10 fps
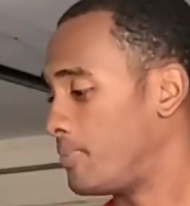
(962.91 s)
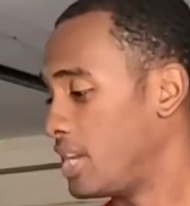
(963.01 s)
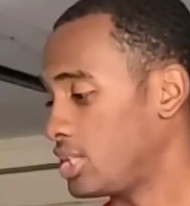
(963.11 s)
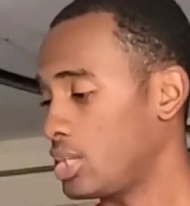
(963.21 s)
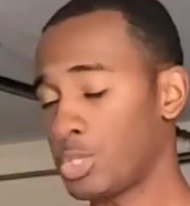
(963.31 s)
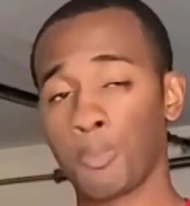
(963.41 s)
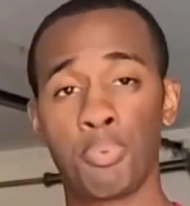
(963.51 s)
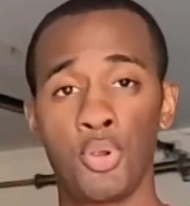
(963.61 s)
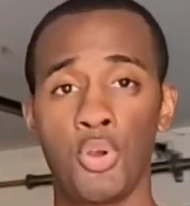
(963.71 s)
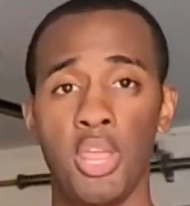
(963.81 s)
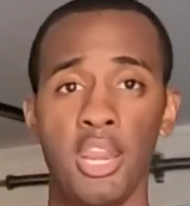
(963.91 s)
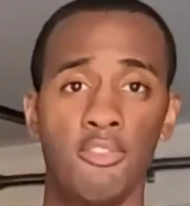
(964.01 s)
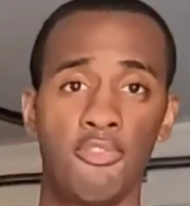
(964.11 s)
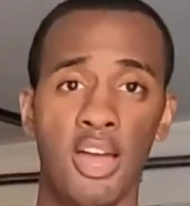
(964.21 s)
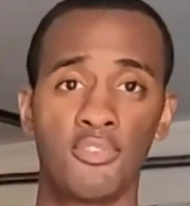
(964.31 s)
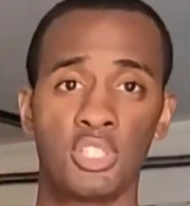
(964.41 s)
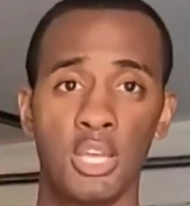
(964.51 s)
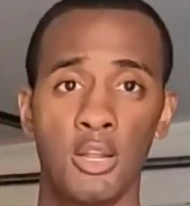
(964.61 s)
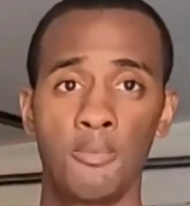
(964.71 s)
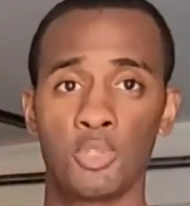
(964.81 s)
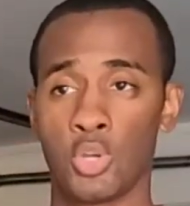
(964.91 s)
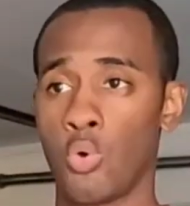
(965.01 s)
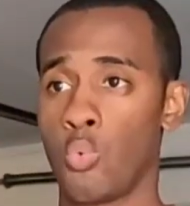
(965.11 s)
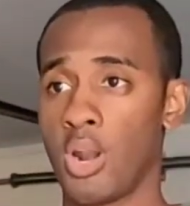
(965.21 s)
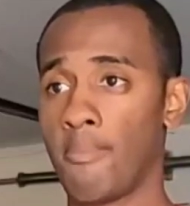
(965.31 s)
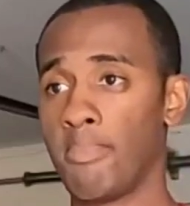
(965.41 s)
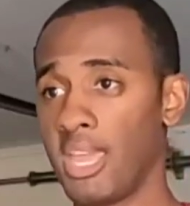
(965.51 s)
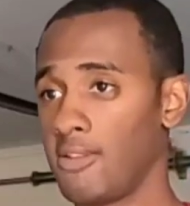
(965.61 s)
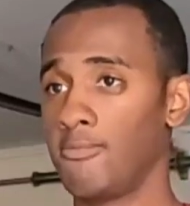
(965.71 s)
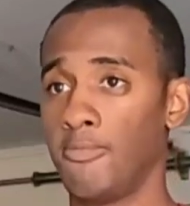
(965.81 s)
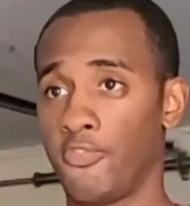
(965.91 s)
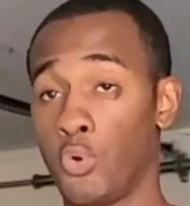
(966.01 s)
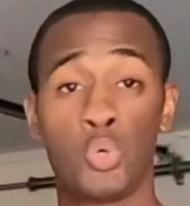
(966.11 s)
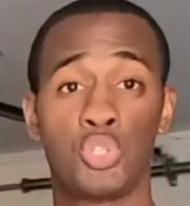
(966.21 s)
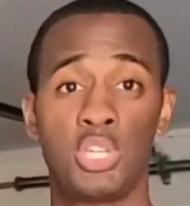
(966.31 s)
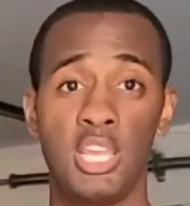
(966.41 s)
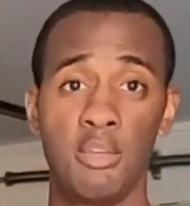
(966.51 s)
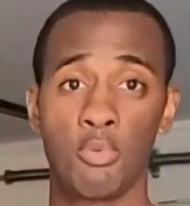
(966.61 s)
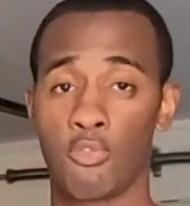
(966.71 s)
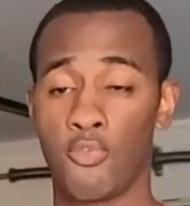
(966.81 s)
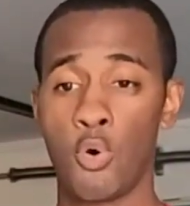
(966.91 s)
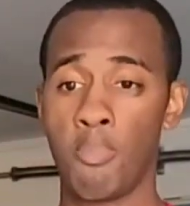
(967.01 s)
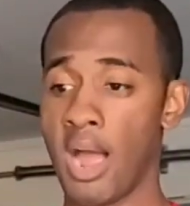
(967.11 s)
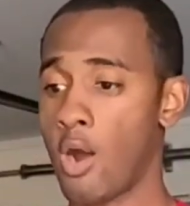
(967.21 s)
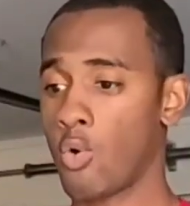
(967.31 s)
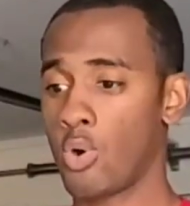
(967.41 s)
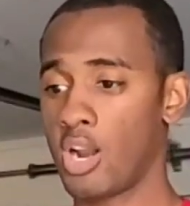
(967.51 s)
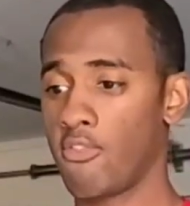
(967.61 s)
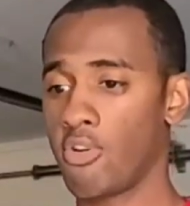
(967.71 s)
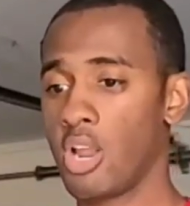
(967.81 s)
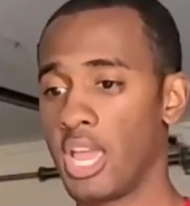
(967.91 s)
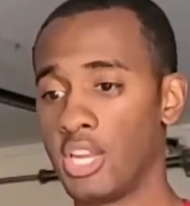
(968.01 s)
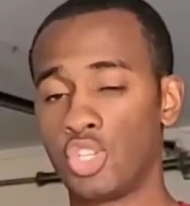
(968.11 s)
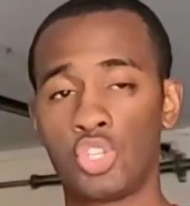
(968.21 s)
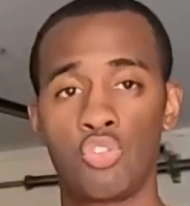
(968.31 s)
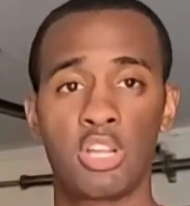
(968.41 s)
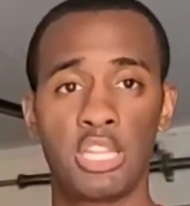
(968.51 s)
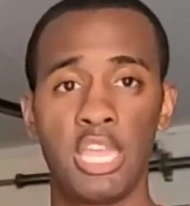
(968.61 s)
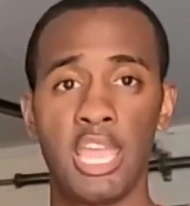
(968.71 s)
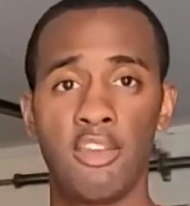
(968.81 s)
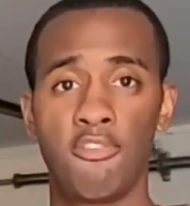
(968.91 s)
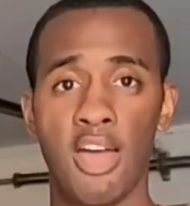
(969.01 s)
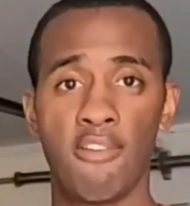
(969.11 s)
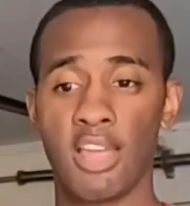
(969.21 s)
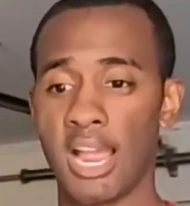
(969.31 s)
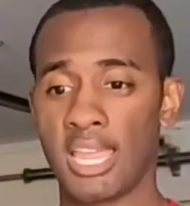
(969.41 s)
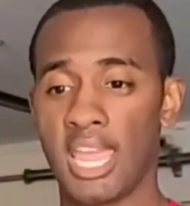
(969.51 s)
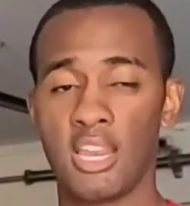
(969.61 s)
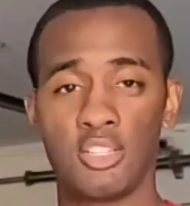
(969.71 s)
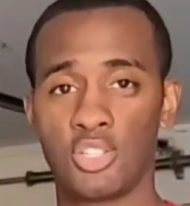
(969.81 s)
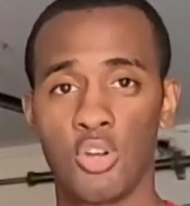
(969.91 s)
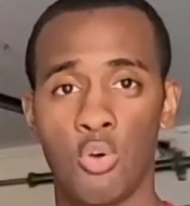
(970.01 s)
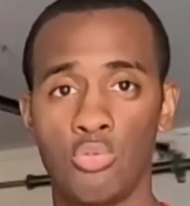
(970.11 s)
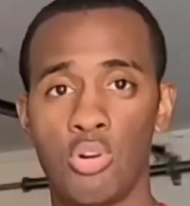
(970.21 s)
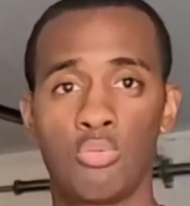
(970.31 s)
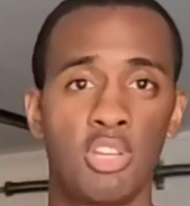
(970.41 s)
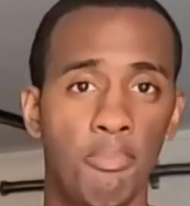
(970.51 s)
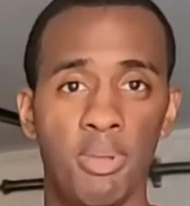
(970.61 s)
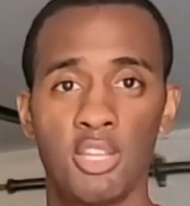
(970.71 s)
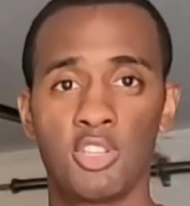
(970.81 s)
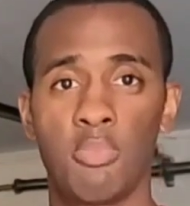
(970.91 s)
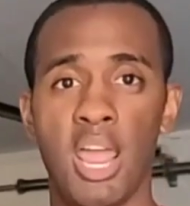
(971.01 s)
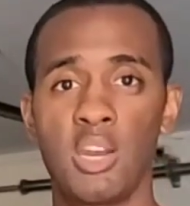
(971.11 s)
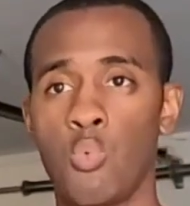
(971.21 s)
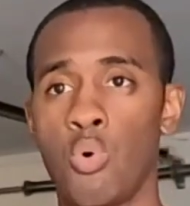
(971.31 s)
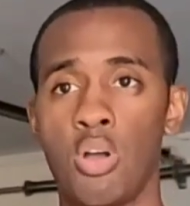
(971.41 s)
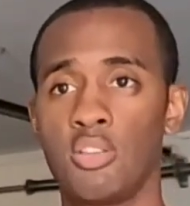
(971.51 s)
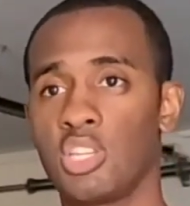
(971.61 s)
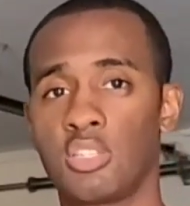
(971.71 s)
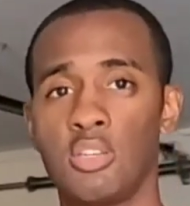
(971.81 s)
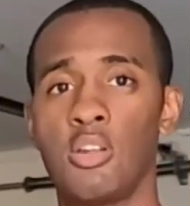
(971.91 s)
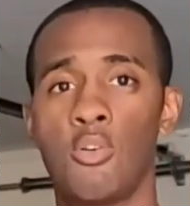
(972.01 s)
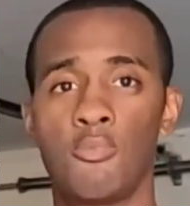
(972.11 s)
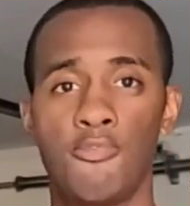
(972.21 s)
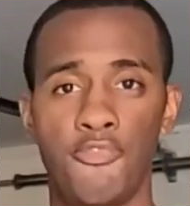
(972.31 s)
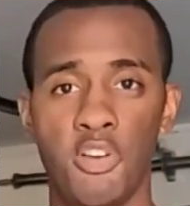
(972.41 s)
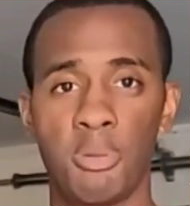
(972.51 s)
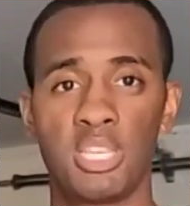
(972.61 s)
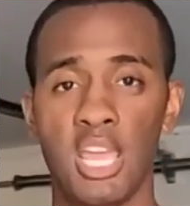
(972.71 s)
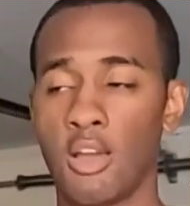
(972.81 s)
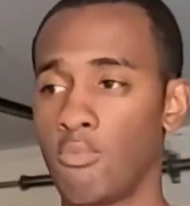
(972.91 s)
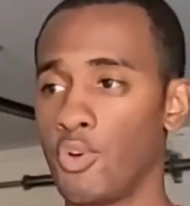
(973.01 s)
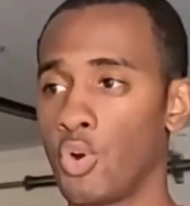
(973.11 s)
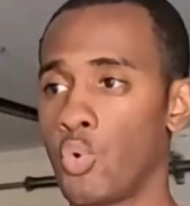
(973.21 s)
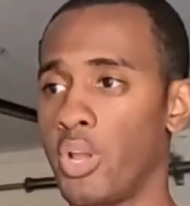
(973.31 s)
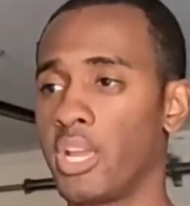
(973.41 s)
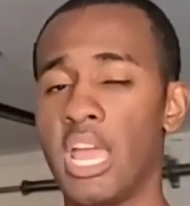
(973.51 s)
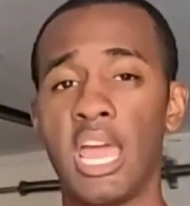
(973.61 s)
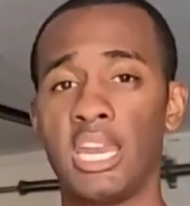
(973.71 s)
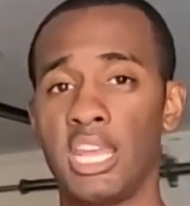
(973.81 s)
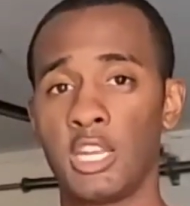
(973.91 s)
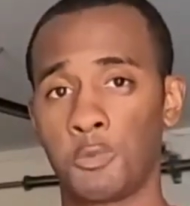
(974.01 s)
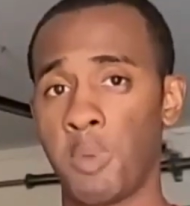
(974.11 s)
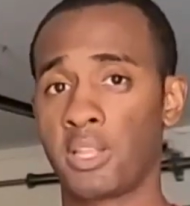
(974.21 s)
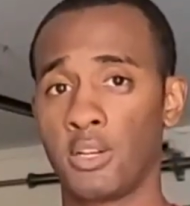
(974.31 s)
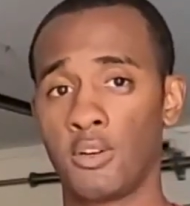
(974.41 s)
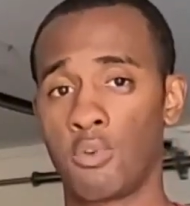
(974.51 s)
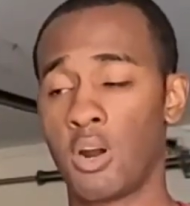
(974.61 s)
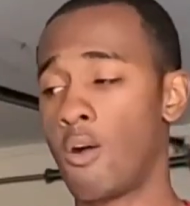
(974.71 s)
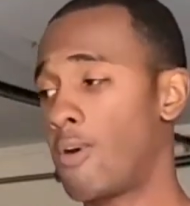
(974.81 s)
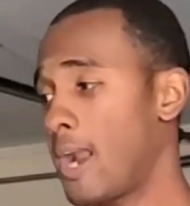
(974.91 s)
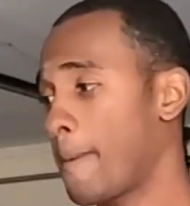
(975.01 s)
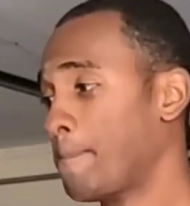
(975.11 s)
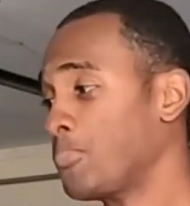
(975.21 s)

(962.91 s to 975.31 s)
This is a pure E85 setup, so when I'm making full steam or full power or whatever, it's strictly E85. Like I can't just go, dump in some 91, just fill my tank up real quick and then expect it to run all right.